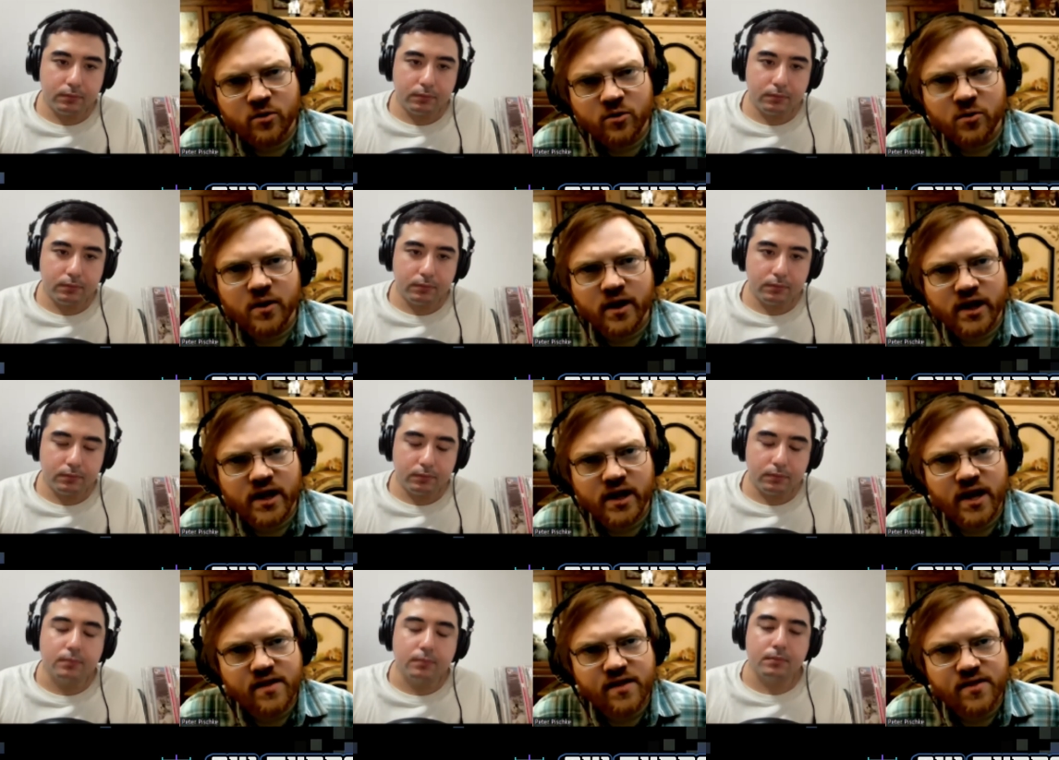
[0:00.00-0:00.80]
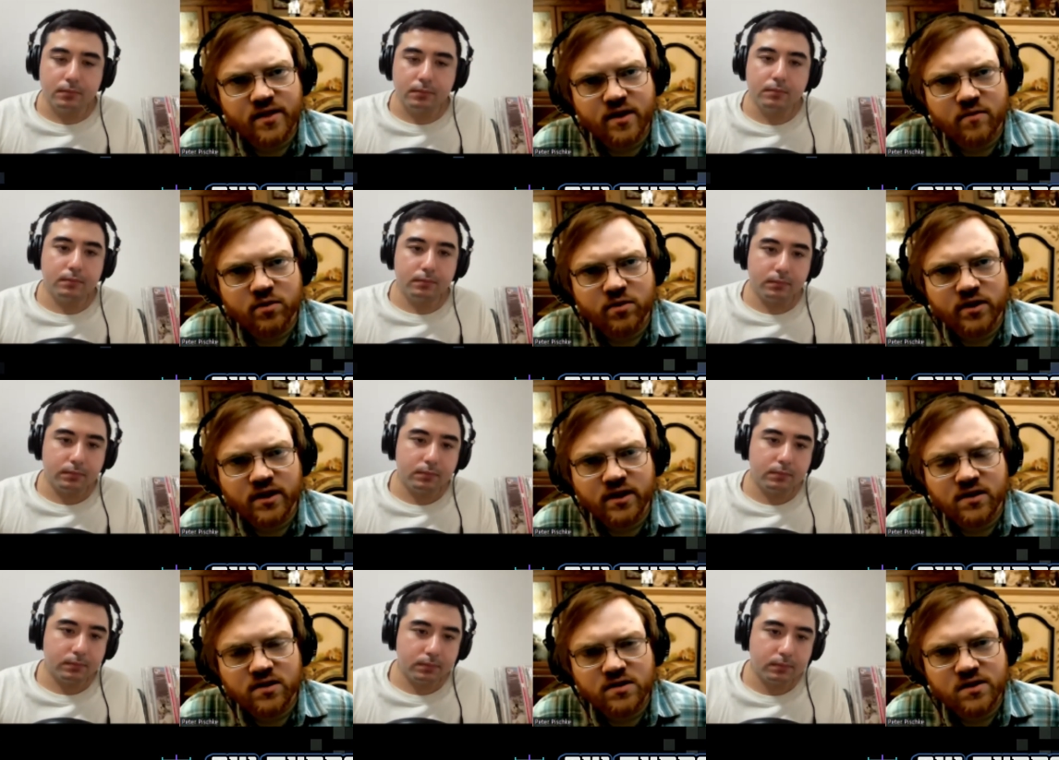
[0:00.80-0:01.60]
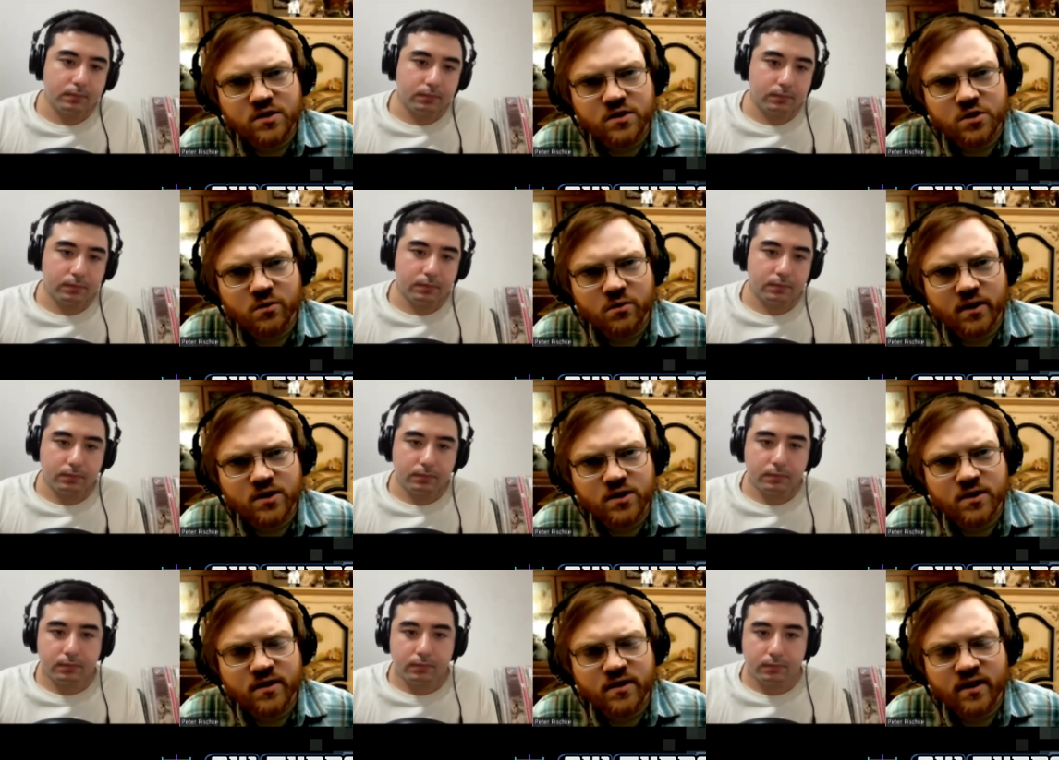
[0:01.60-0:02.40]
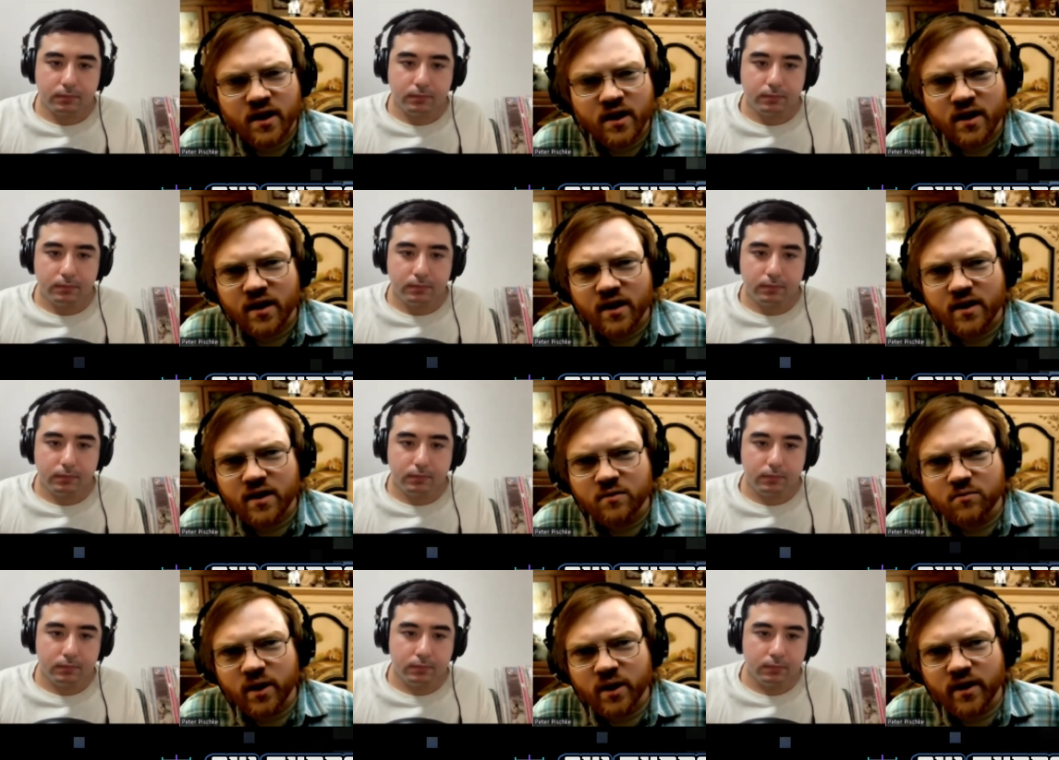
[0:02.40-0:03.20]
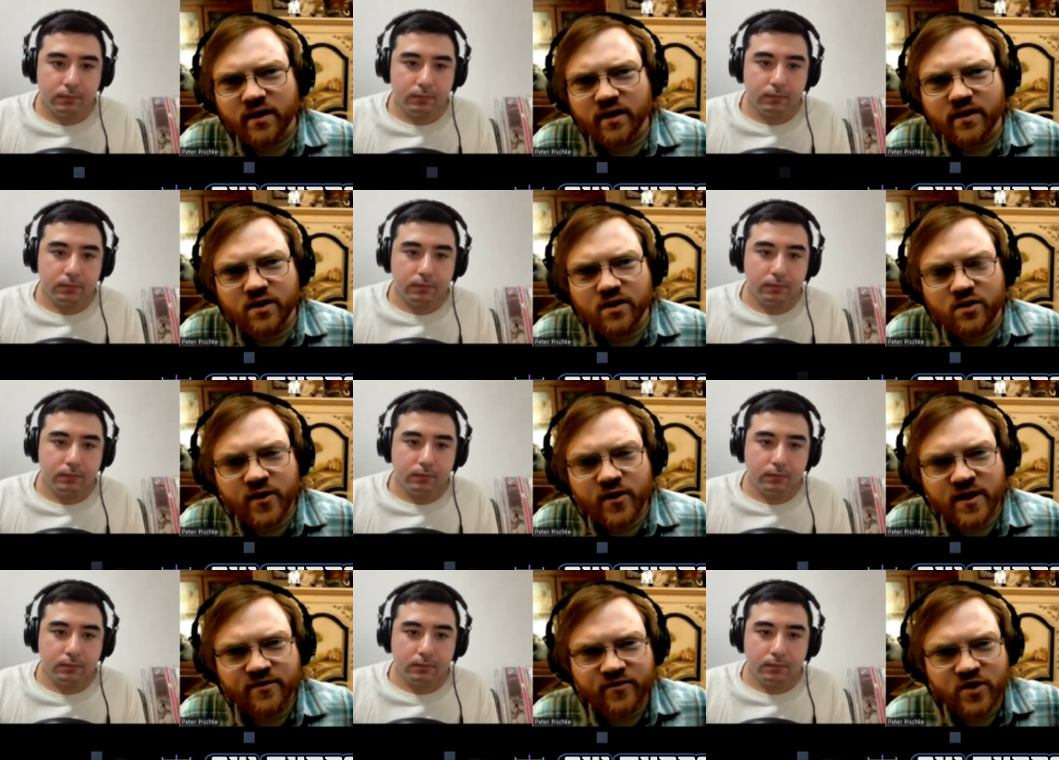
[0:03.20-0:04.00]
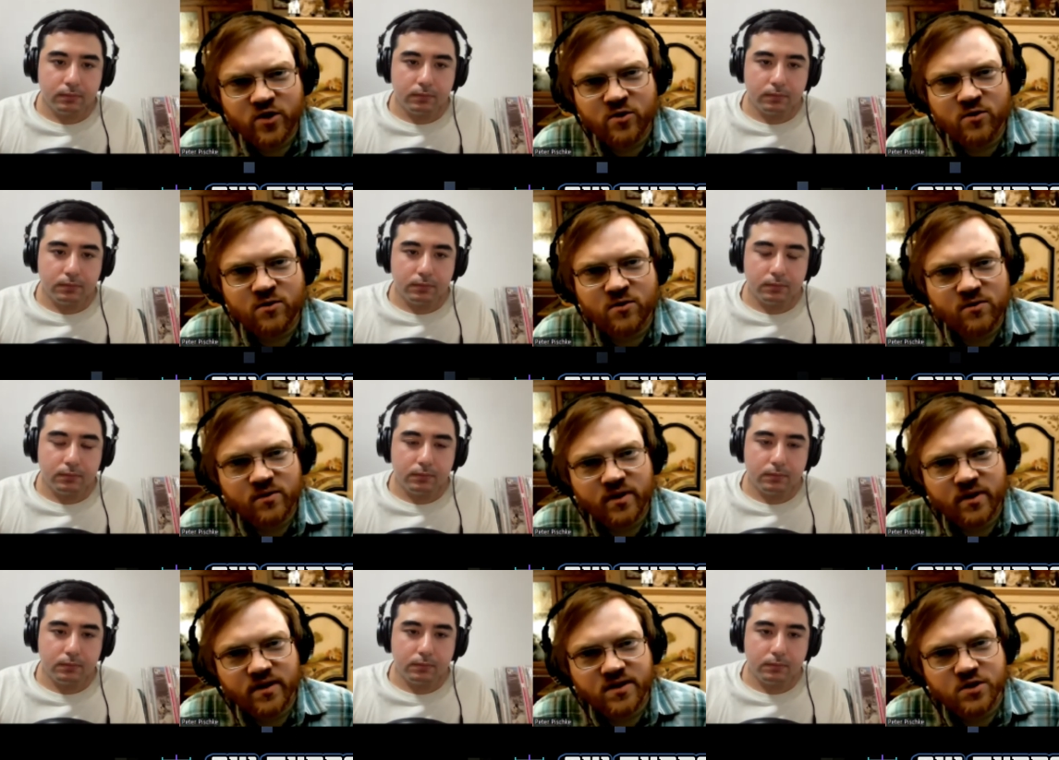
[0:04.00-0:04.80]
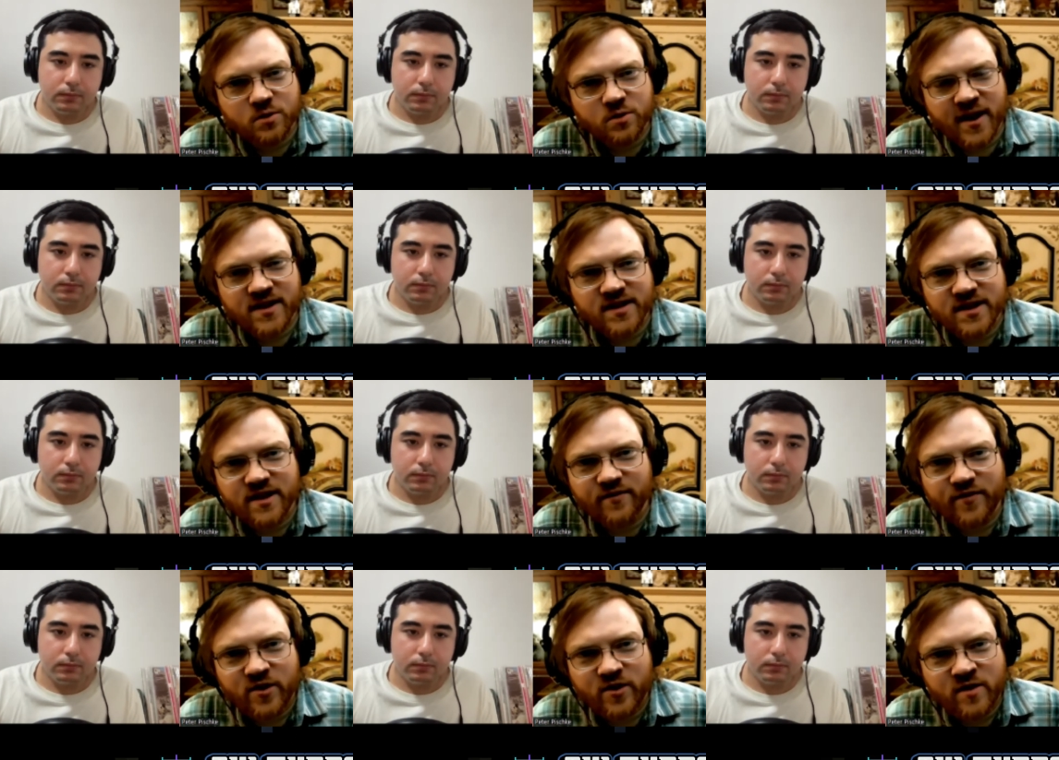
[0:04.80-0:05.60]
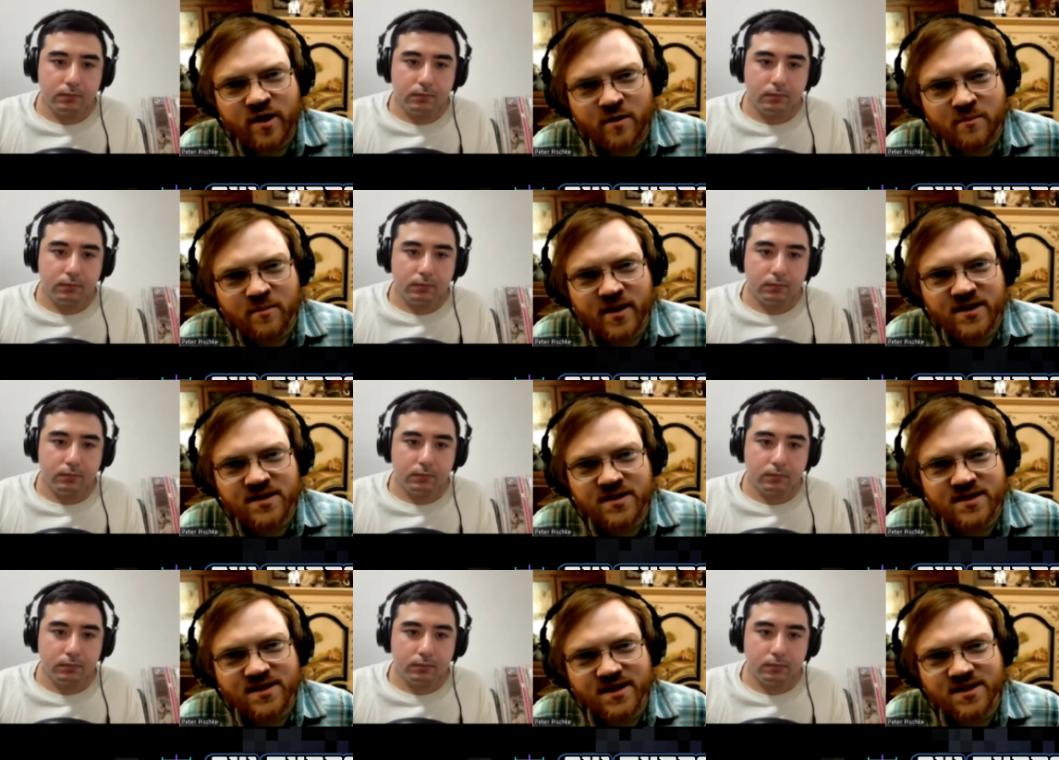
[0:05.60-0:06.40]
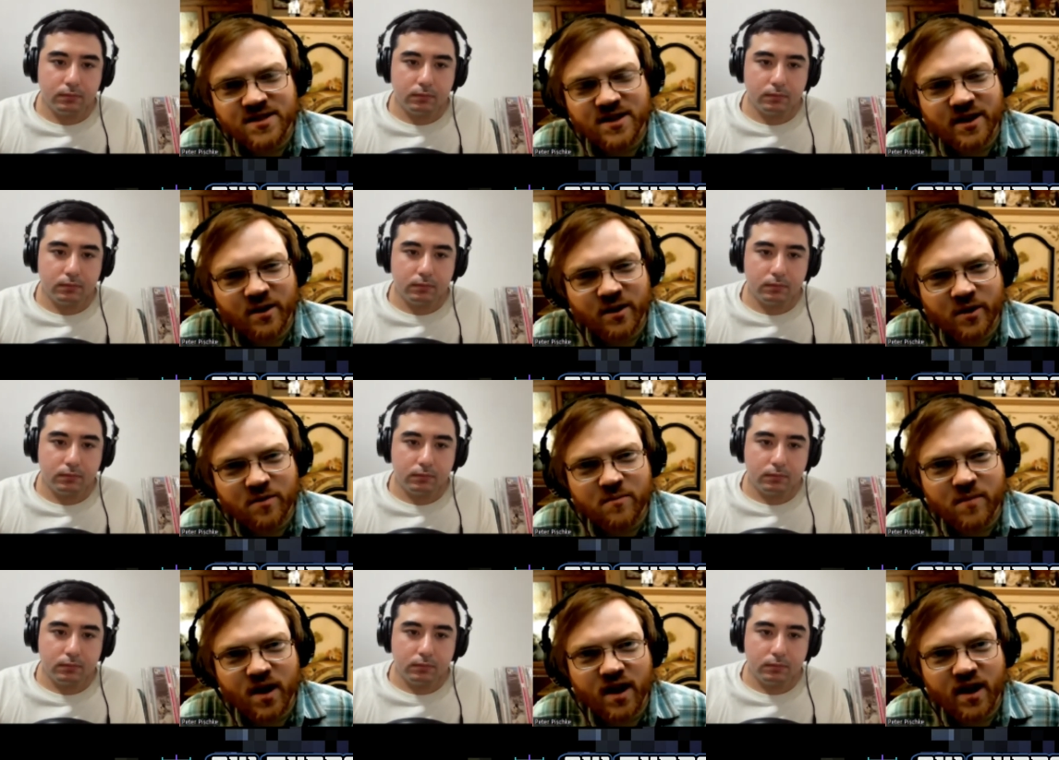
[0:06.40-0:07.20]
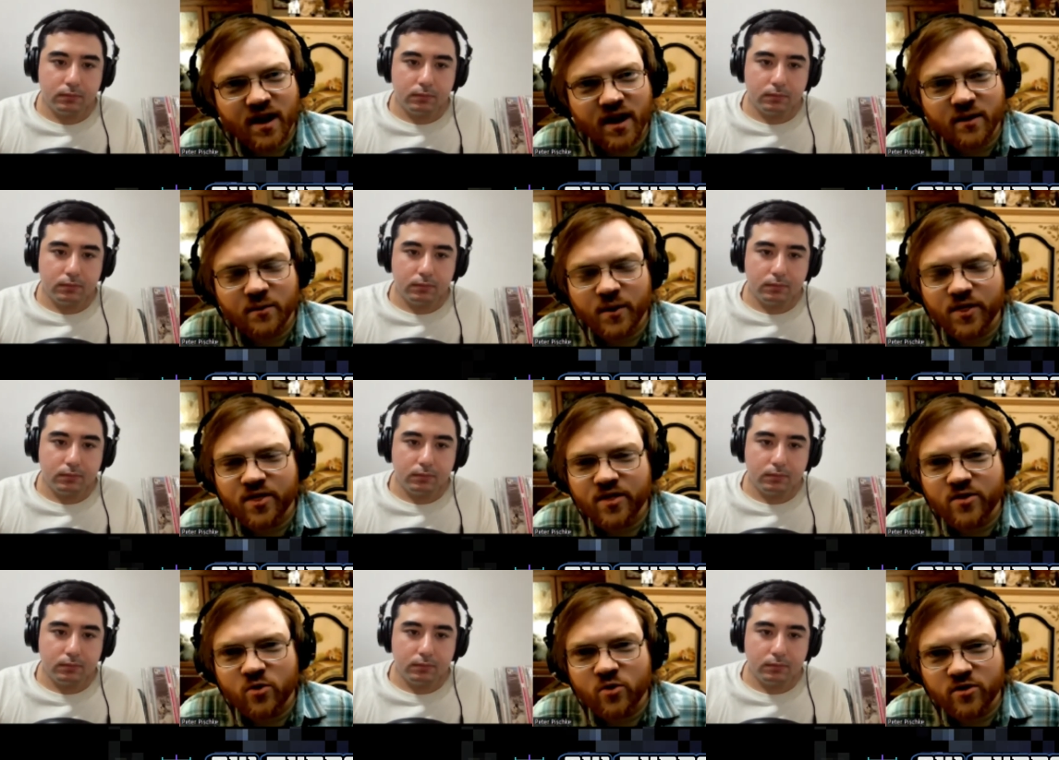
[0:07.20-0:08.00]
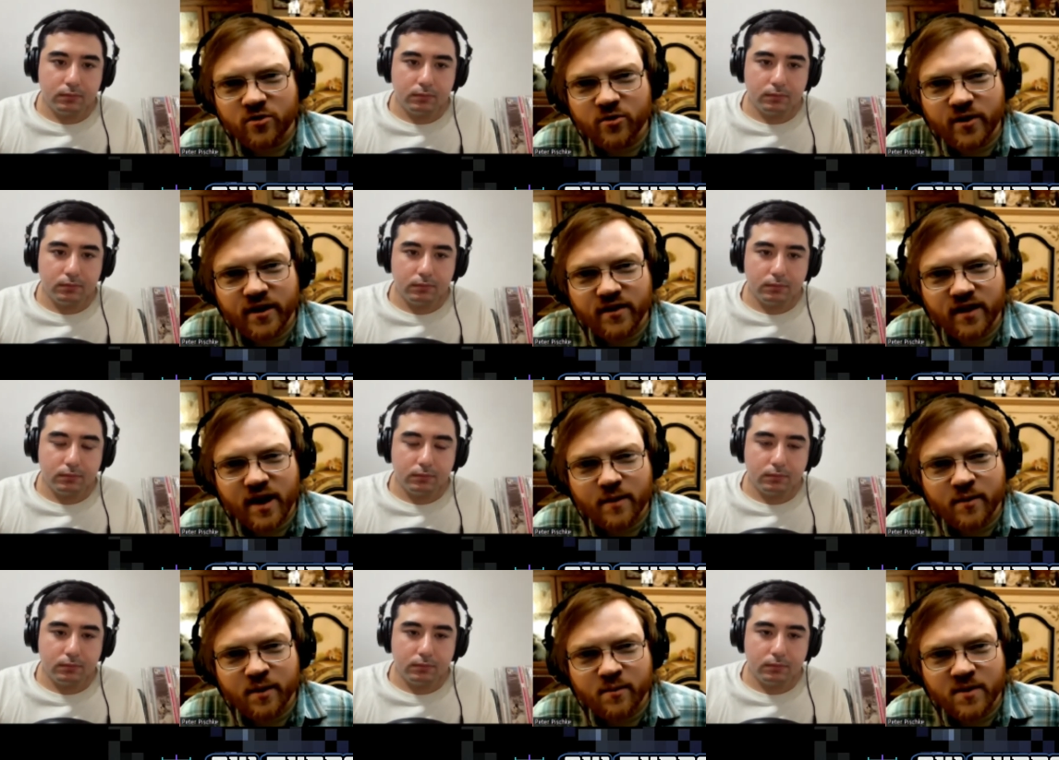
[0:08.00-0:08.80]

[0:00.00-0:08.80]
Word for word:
Speaker 1: Korea and the political situation. Um, you've had a few, uh, Japan's had a few near misses this year with uh, with North Korea lobbing